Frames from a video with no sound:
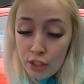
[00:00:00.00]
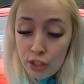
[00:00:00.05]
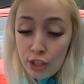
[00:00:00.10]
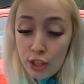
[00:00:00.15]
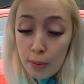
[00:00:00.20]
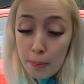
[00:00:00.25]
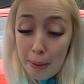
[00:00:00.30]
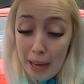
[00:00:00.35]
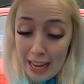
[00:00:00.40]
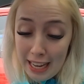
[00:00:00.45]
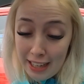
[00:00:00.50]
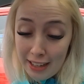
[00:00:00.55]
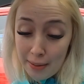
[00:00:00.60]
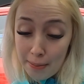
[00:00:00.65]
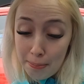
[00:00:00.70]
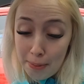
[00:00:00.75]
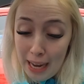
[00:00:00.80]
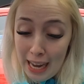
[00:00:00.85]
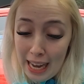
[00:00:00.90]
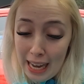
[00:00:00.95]
two
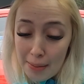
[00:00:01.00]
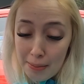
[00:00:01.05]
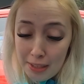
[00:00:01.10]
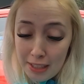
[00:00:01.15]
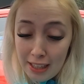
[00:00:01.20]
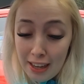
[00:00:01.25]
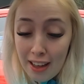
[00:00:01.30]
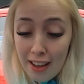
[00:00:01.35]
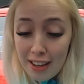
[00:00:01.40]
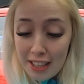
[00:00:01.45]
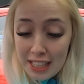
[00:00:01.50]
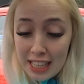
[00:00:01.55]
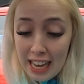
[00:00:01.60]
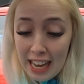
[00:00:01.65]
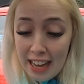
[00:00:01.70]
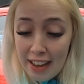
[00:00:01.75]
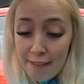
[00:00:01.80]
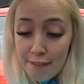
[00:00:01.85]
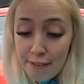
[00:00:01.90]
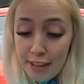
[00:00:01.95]
Bacon Baps,
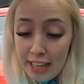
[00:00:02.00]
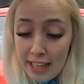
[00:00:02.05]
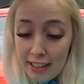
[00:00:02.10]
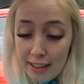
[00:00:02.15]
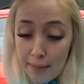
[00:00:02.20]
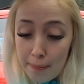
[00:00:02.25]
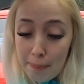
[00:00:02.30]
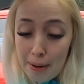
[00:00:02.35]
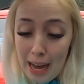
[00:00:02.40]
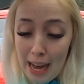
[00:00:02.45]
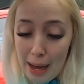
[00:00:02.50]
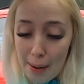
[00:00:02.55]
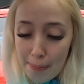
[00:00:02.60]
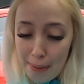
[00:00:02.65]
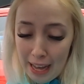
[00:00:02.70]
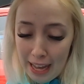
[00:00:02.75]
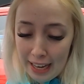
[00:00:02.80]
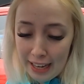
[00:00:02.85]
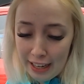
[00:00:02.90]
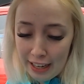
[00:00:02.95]
Latte, Vegan
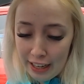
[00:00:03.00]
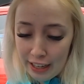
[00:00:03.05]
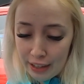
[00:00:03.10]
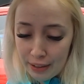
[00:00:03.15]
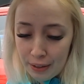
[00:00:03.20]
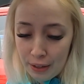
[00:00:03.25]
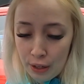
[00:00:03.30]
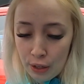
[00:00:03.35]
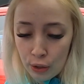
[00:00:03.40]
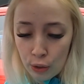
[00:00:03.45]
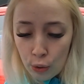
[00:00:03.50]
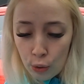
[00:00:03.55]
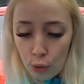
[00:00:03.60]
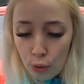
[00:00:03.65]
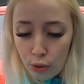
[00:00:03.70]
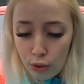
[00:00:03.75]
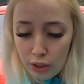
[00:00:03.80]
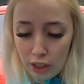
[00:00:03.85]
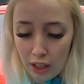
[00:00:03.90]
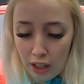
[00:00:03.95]
Bap and a
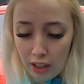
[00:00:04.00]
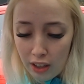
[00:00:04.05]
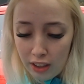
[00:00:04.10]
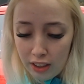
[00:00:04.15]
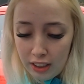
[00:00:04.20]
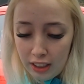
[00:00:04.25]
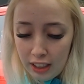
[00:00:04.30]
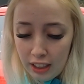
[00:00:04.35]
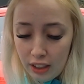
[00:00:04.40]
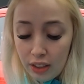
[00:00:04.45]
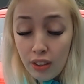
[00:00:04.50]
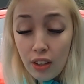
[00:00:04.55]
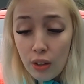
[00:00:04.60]
Cortado?